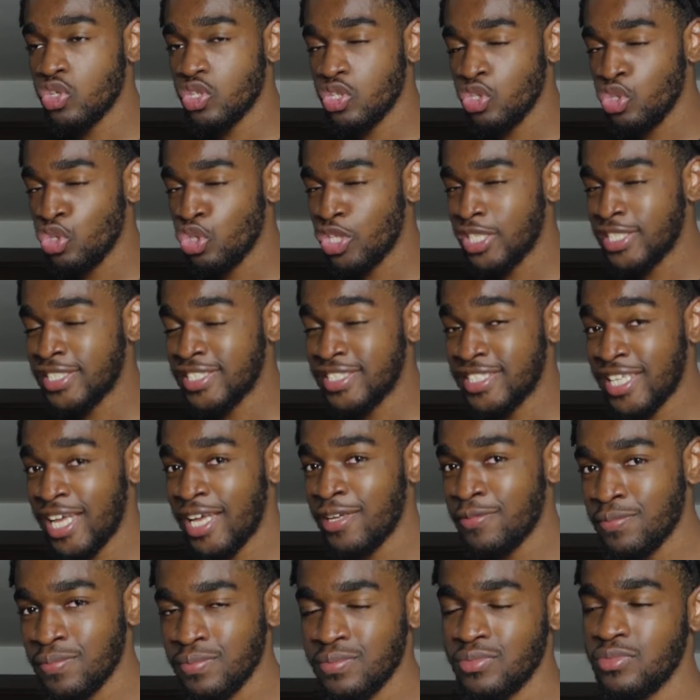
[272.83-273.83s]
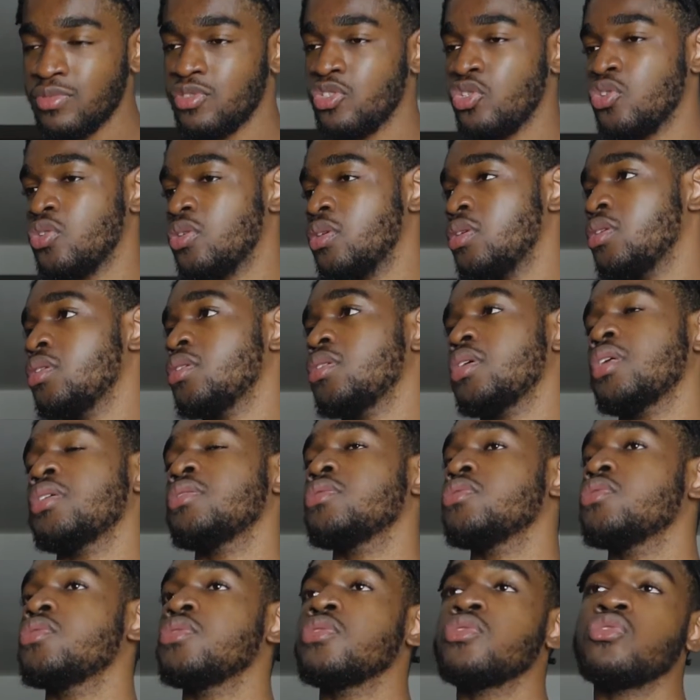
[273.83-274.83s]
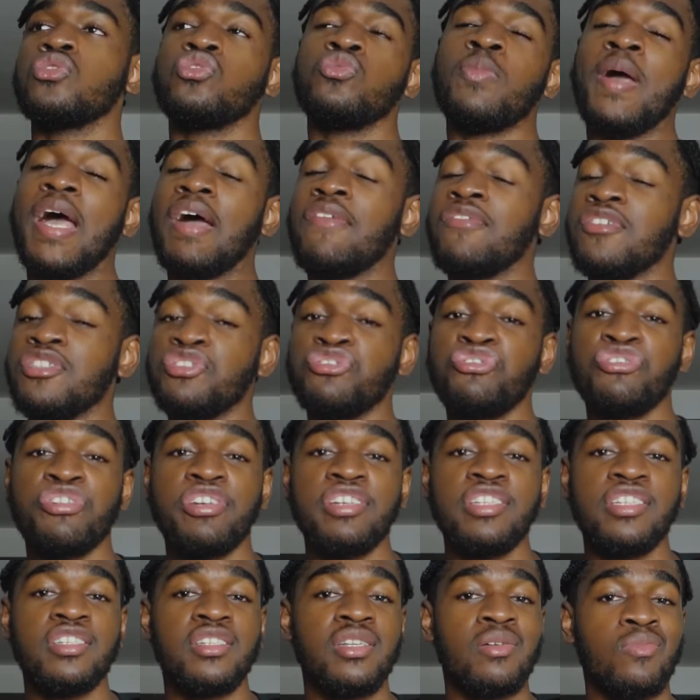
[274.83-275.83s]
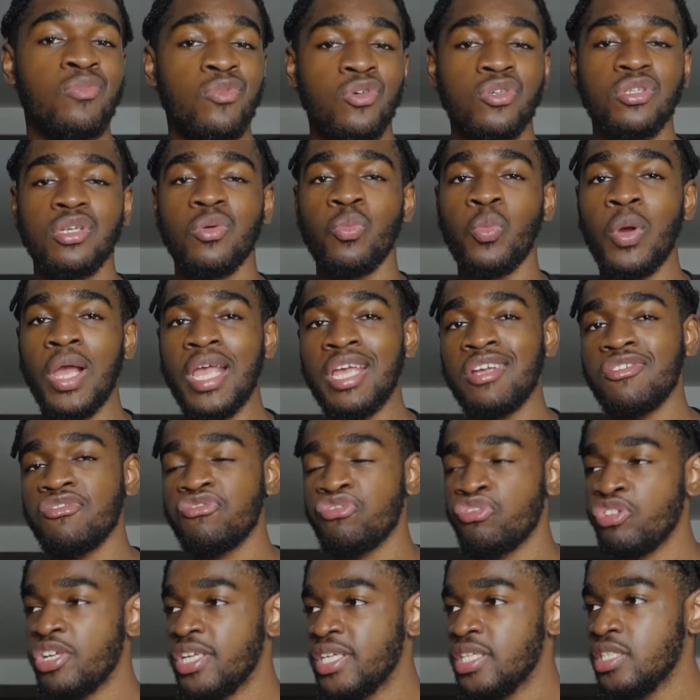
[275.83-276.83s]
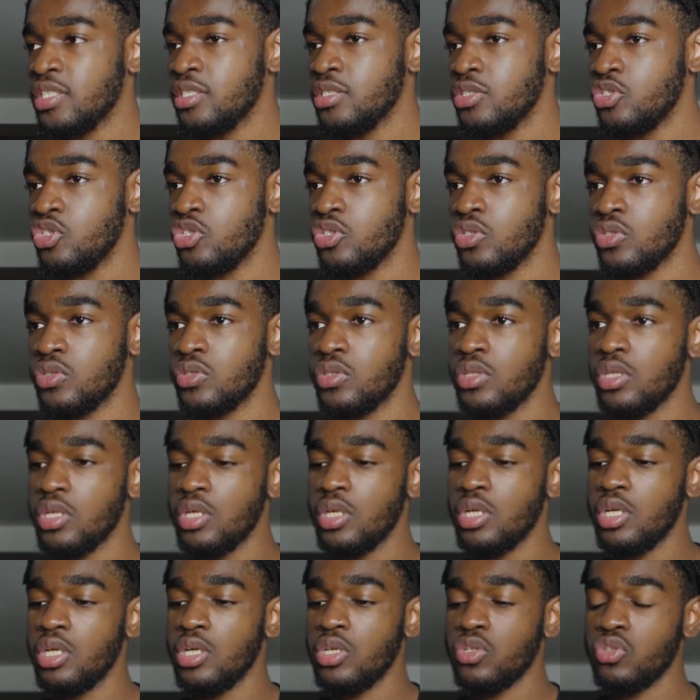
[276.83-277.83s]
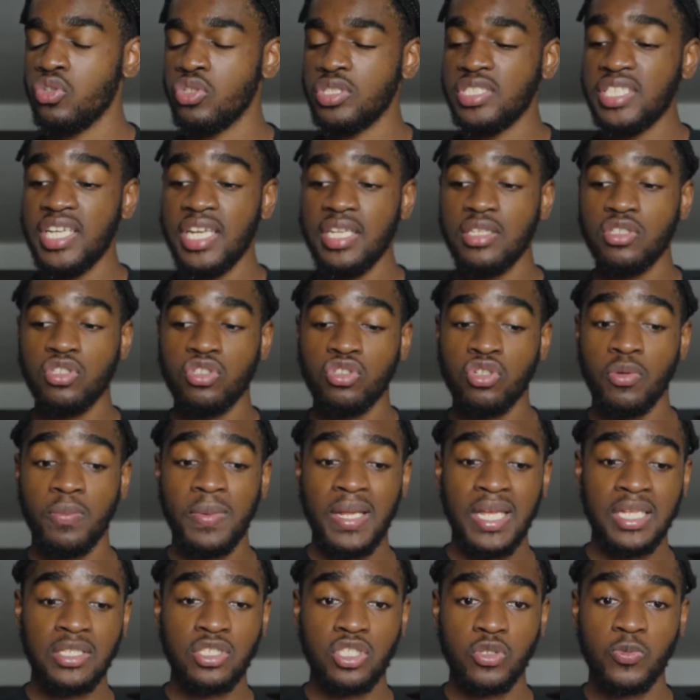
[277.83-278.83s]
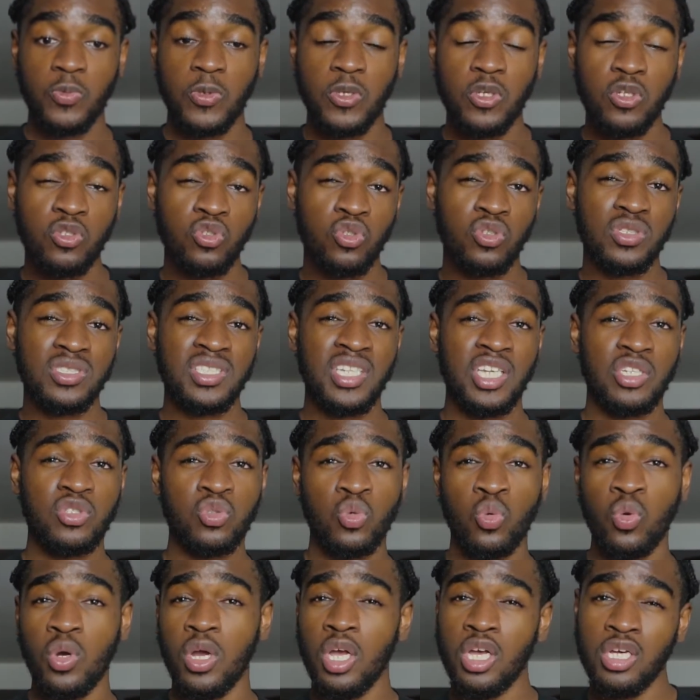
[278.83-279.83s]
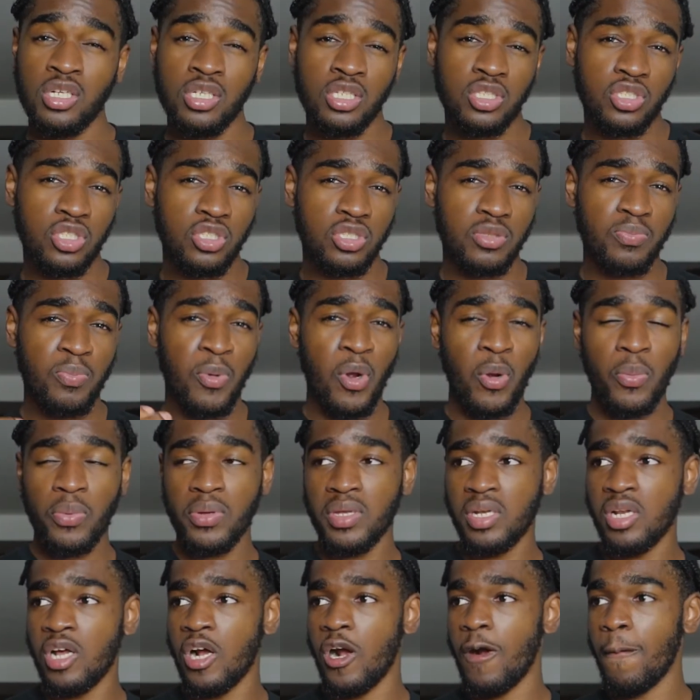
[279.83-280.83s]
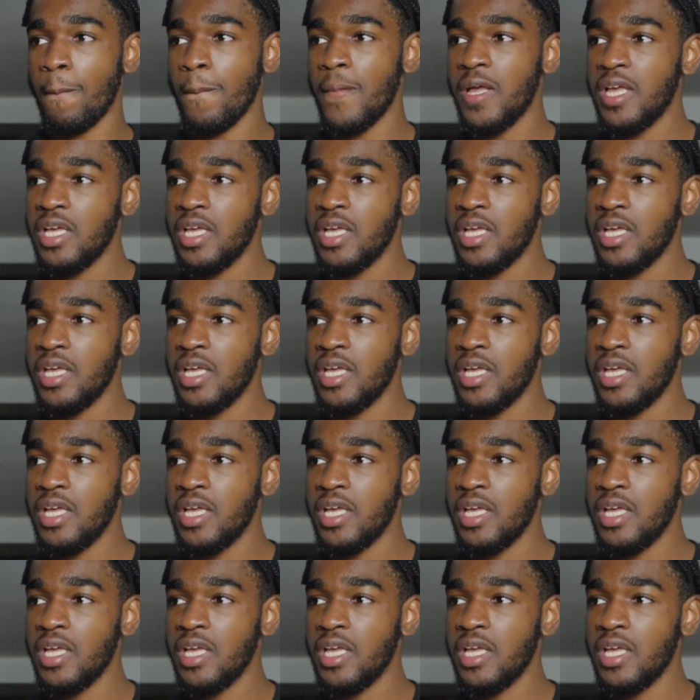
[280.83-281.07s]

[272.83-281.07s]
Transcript: Your exams, you might have a training in the morning, whatever it is, you're changing your plan just because your sexual urges are popping up.